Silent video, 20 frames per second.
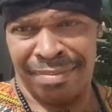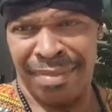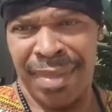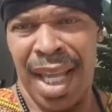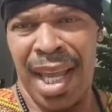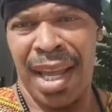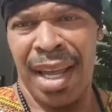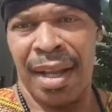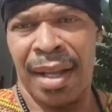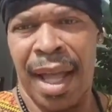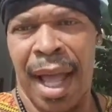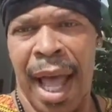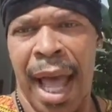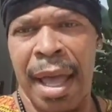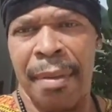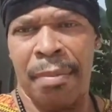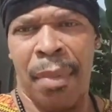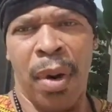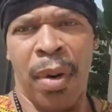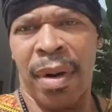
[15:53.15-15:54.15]
Yeah,
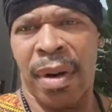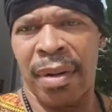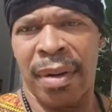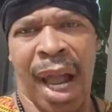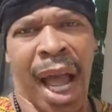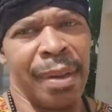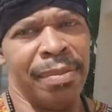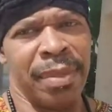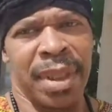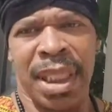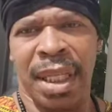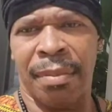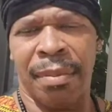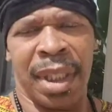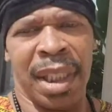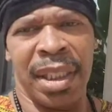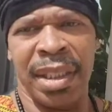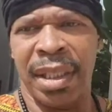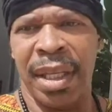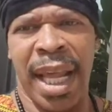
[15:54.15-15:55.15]
I'm more. I'm
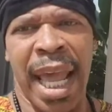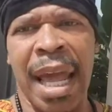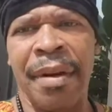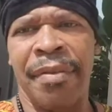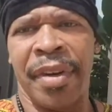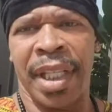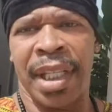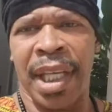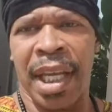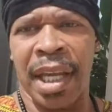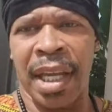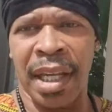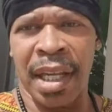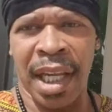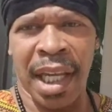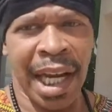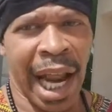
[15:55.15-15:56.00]
some everything,